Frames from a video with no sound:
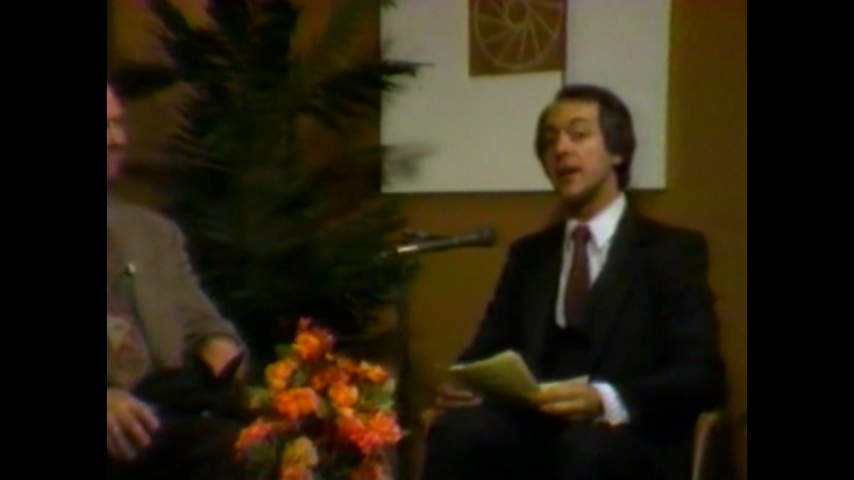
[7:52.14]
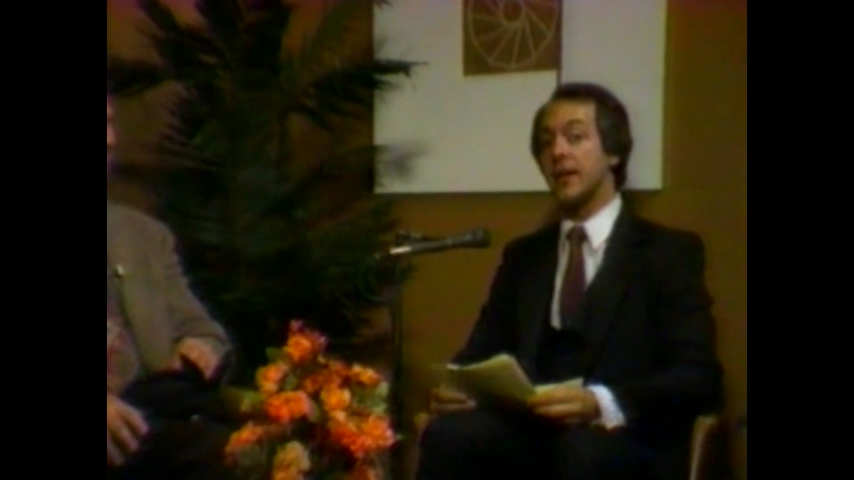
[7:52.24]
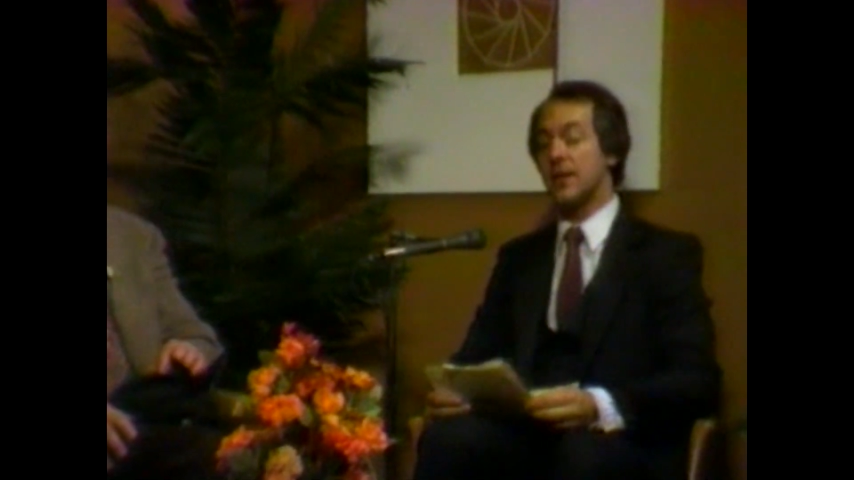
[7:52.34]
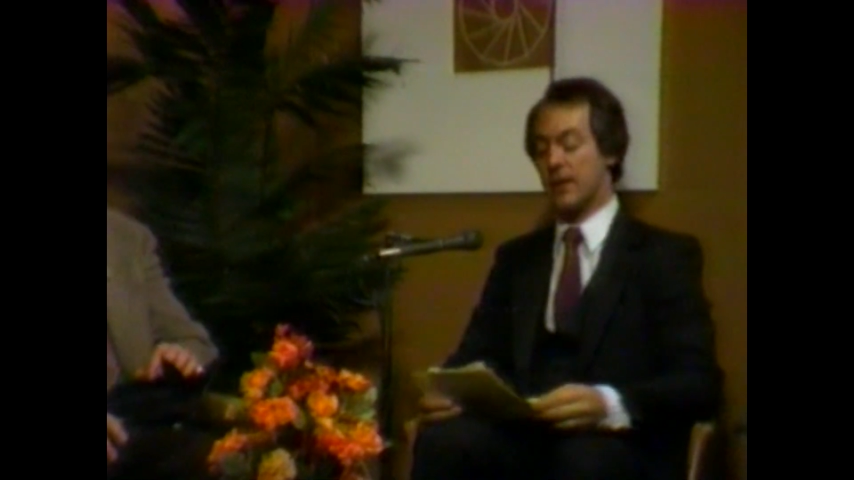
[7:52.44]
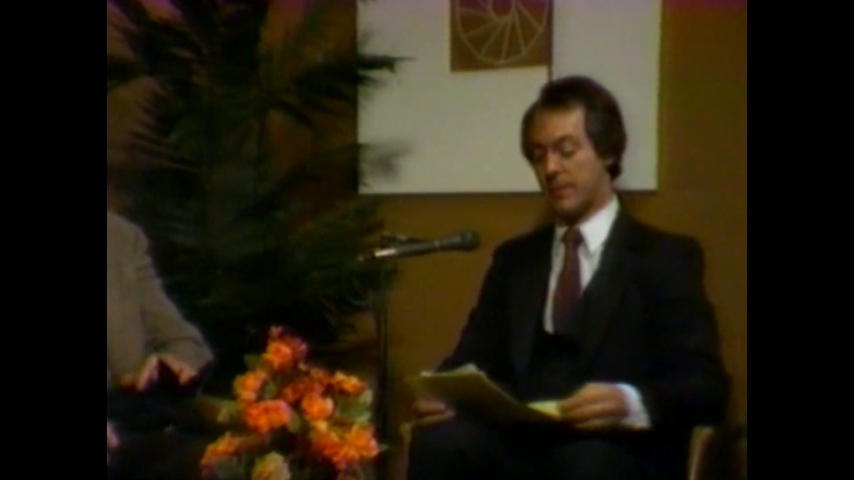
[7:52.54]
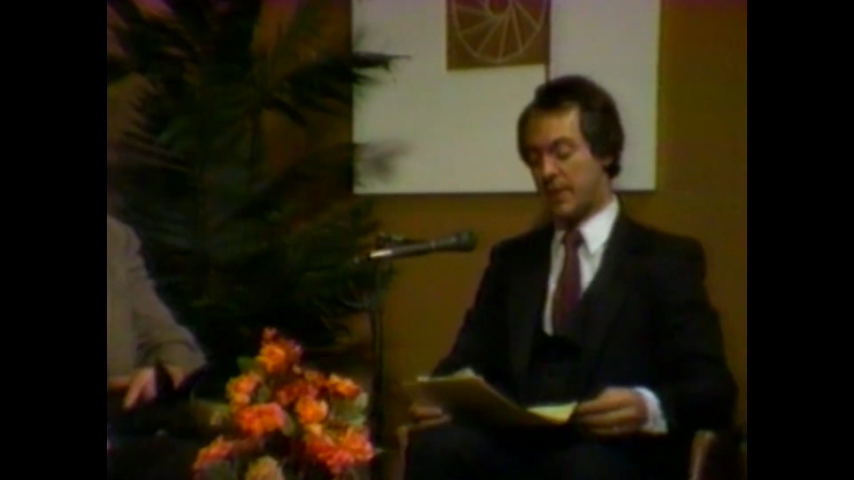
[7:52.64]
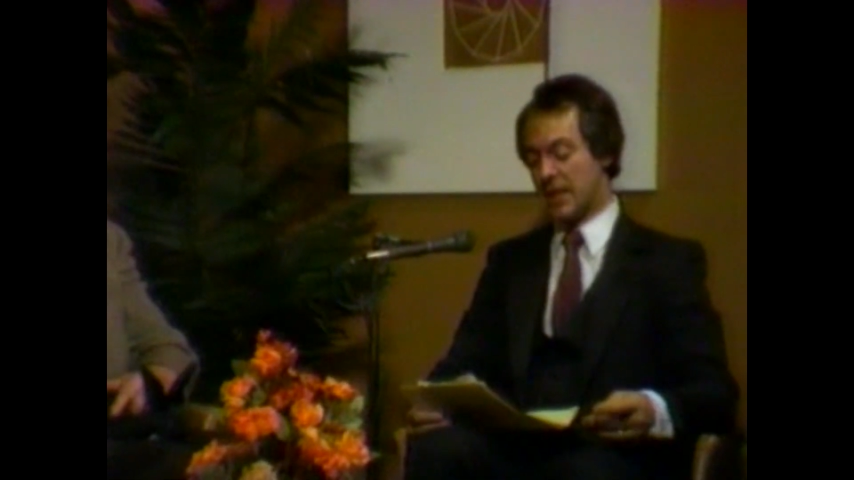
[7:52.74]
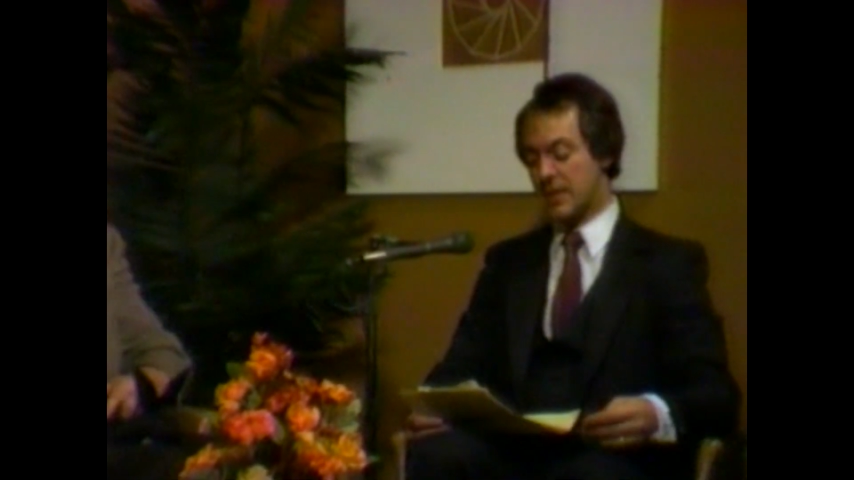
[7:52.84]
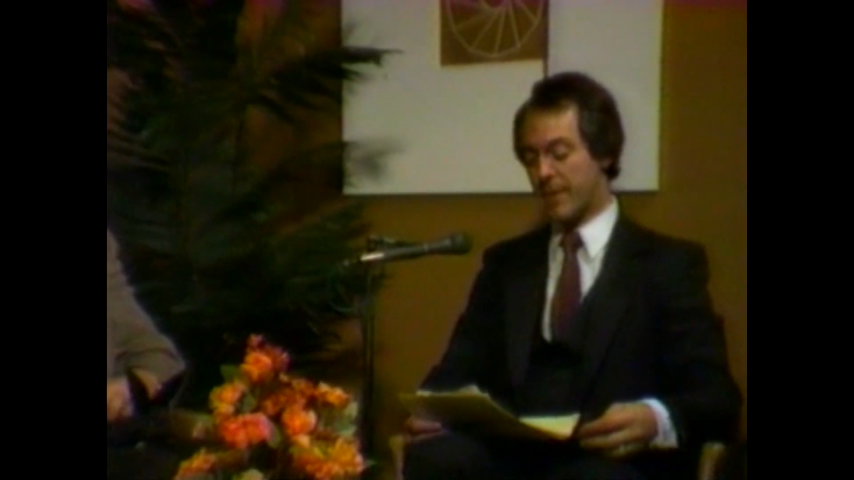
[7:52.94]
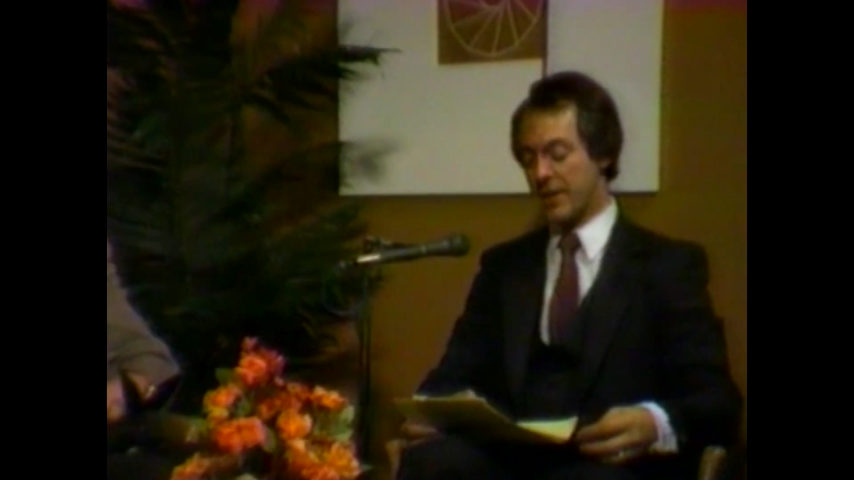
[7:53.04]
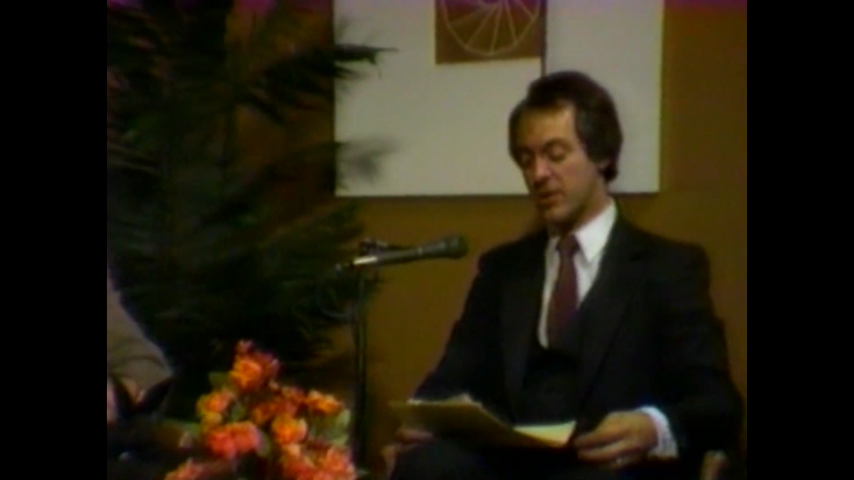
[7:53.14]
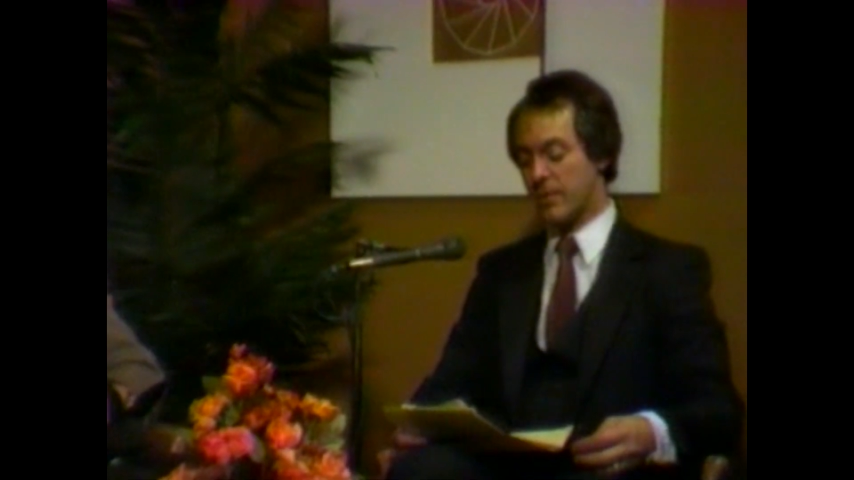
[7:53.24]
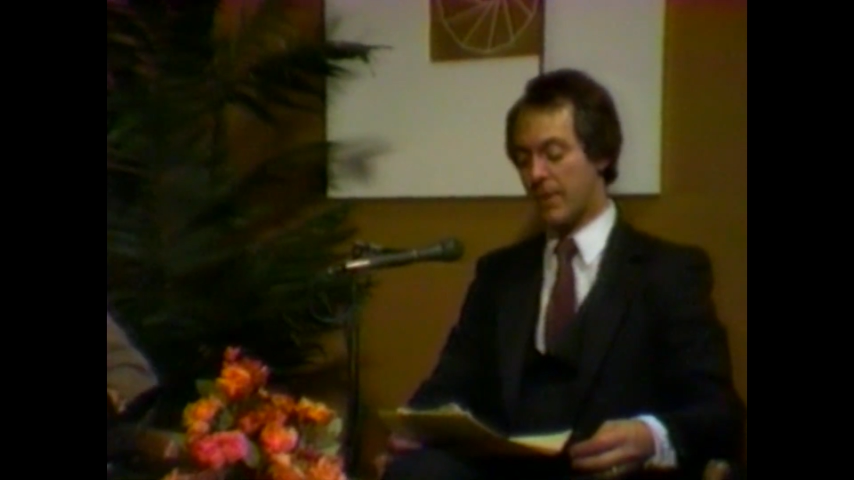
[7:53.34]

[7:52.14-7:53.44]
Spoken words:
night being sponsored